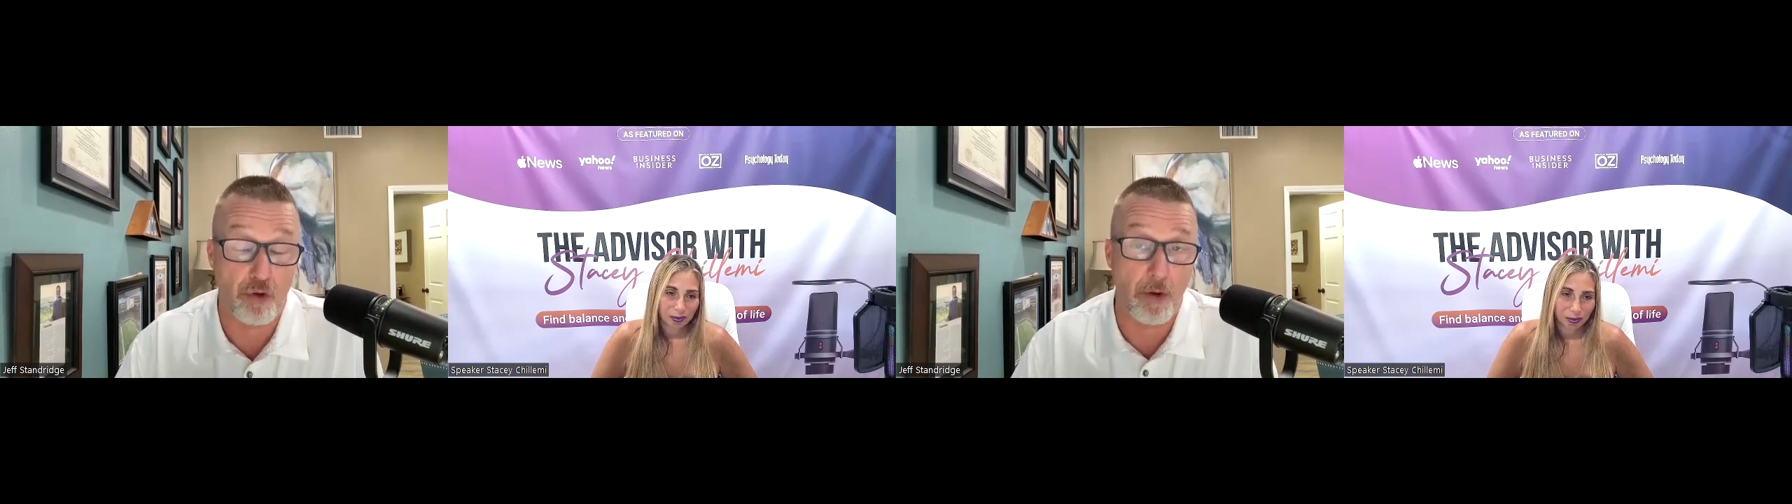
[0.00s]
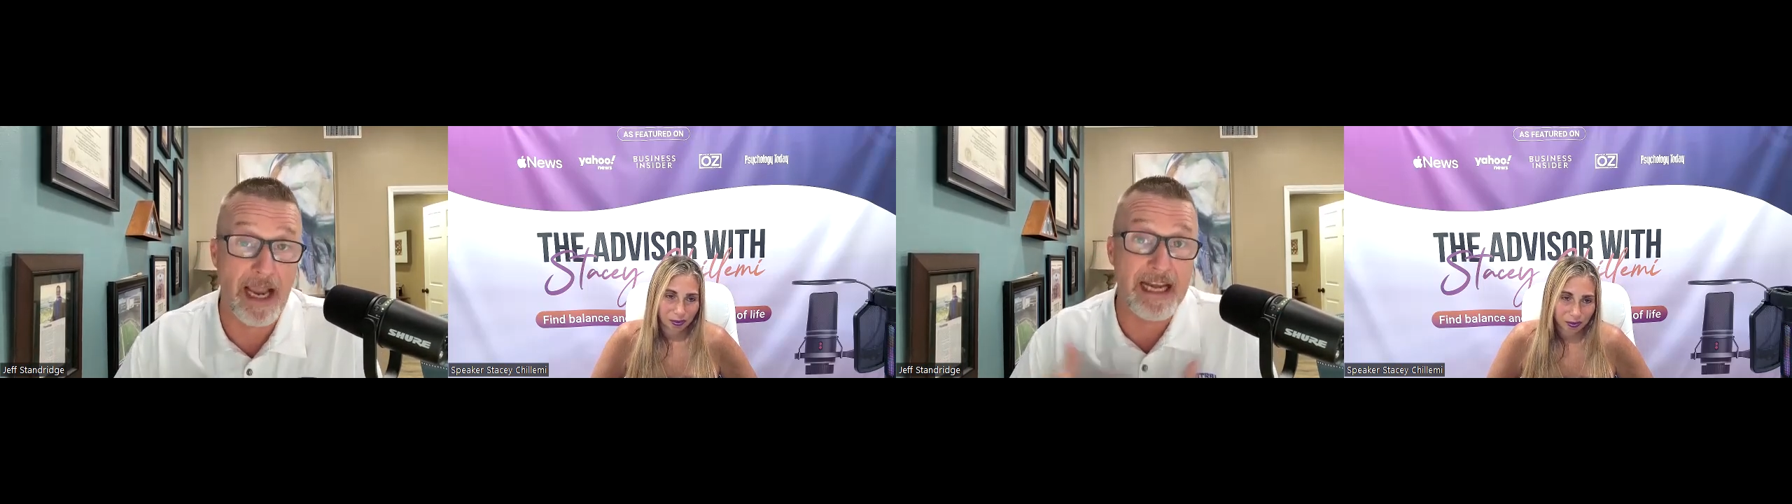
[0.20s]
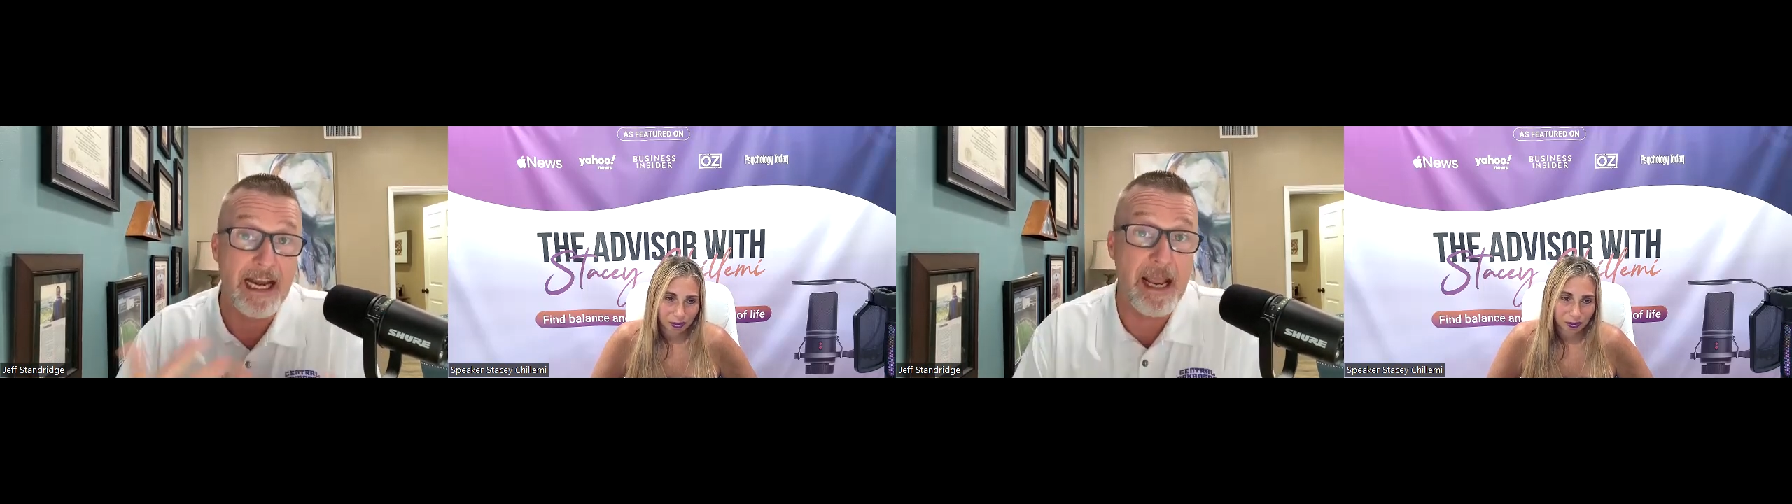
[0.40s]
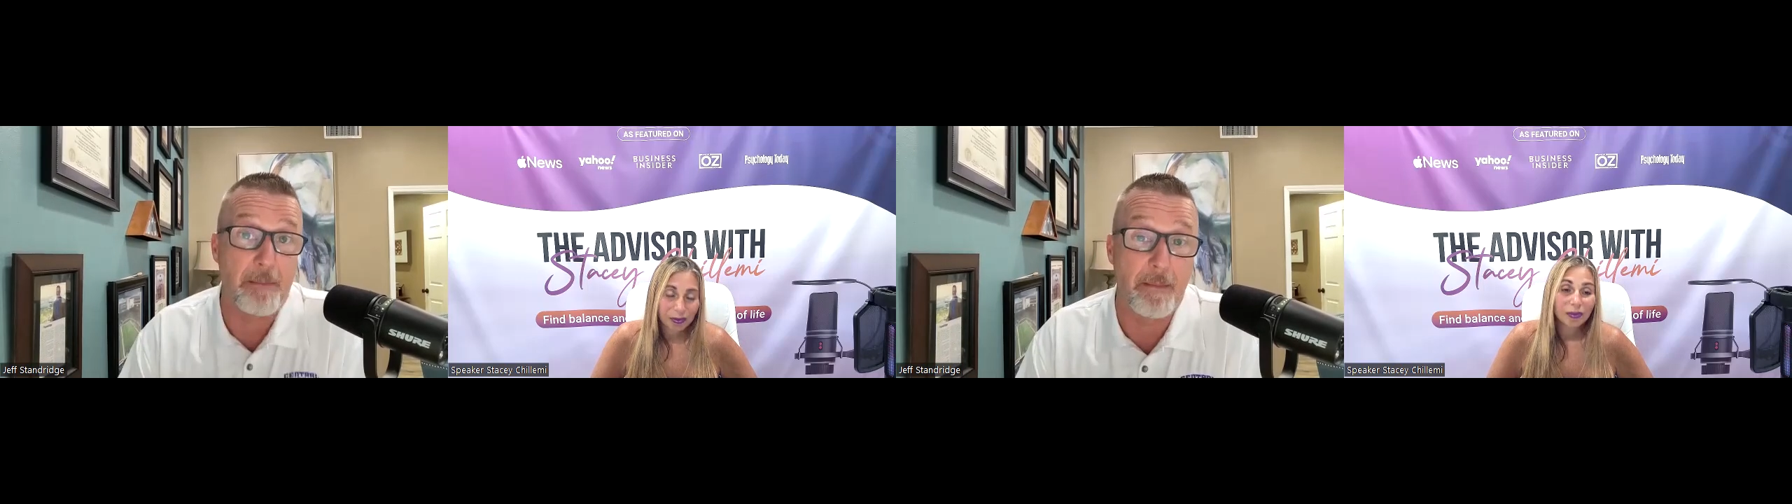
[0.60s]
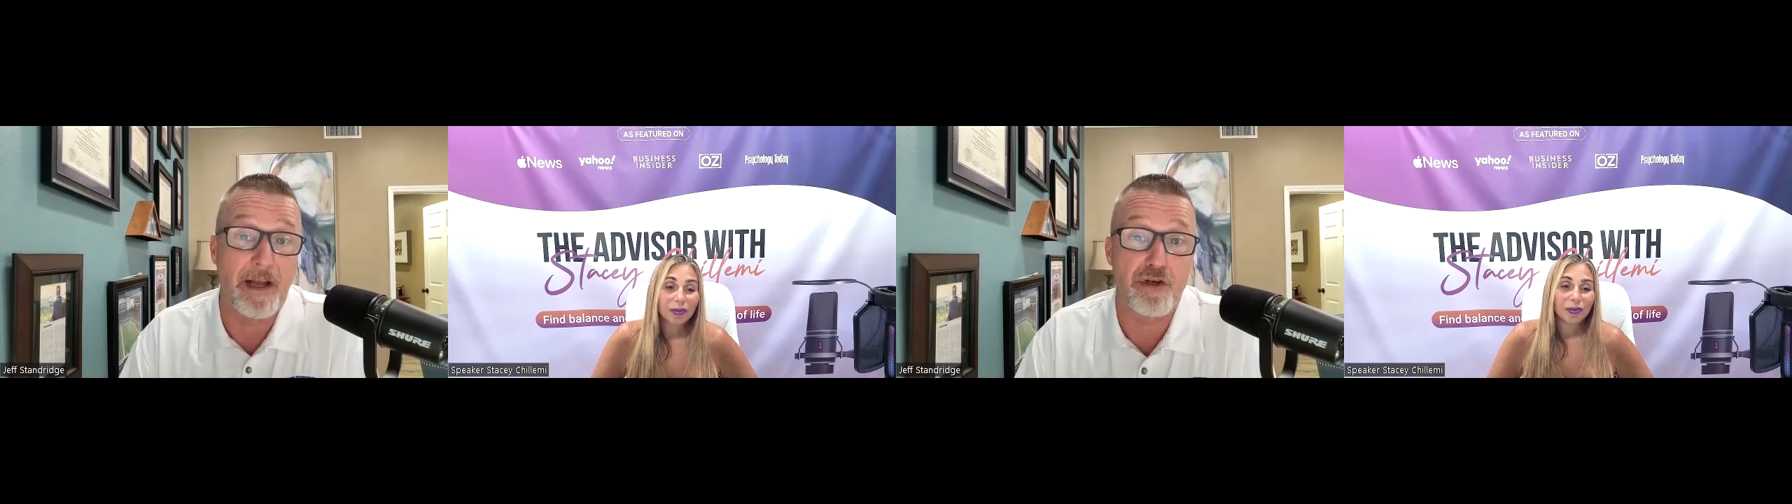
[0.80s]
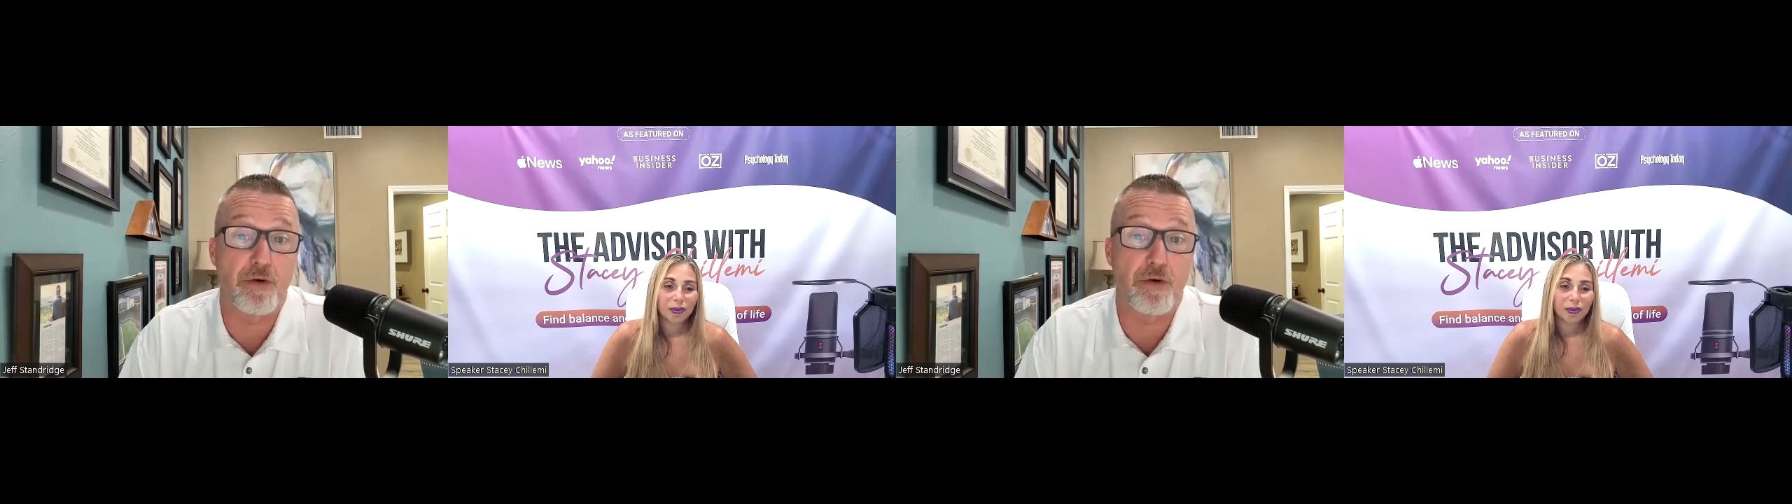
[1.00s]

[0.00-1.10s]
create and implement a